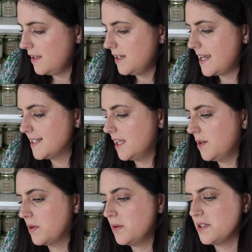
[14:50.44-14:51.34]
And the next thing
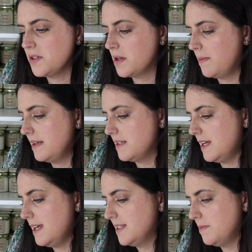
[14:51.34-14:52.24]
that we're going to talk about
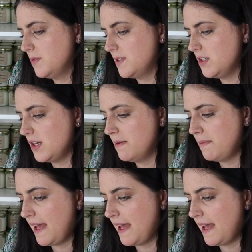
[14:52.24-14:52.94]
is postage and